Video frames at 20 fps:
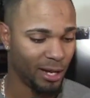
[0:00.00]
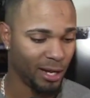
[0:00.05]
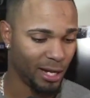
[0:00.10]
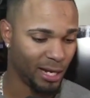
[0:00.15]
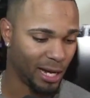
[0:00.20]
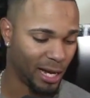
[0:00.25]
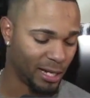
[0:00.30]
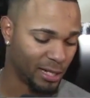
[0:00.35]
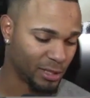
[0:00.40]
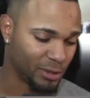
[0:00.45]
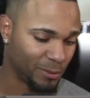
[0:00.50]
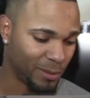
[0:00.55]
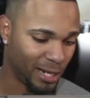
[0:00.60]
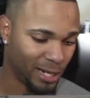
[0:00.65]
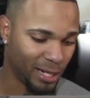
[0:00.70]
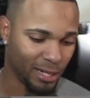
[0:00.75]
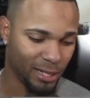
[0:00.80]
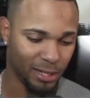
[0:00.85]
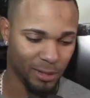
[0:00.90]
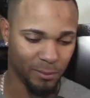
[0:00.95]
I kind of
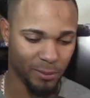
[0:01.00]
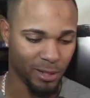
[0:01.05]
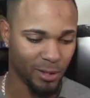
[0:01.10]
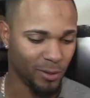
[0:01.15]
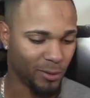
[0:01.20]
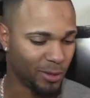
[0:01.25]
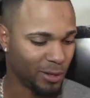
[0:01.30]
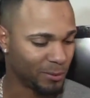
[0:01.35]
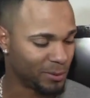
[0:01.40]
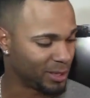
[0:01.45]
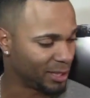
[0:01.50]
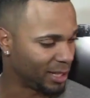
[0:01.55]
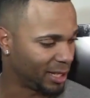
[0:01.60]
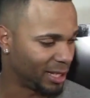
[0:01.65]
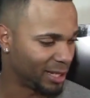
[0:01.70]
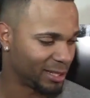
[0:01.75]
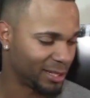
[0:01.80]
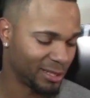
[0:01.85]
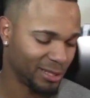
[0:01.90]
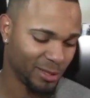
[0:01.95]
smiled a little bit going up to
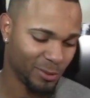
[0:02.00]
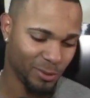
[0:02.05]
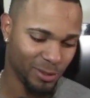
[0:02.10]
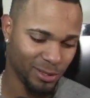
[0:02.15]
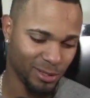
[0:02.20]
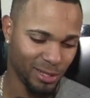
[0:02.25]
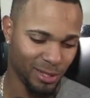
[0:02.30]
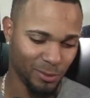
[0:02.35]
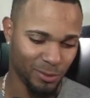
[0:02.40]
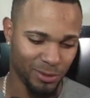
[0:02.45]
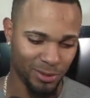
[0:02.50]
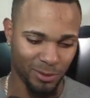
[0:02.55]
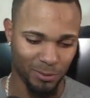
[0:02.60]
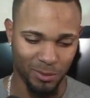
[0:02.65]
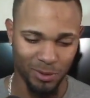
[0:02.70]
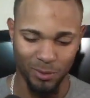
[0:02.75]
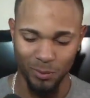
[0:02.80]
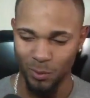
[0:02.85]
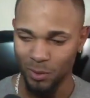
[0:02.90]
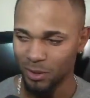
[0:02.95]
here because it was
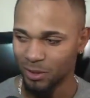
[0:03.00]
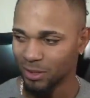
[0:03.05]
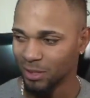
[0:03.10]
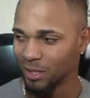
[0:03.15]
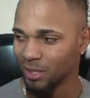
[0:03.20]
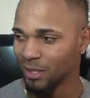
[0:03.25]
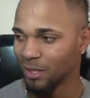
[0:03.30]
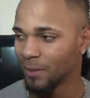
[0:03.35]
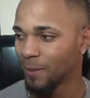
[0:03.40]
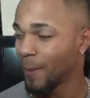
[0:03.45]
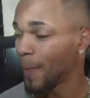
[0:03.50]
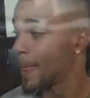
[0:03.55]
some good words in there.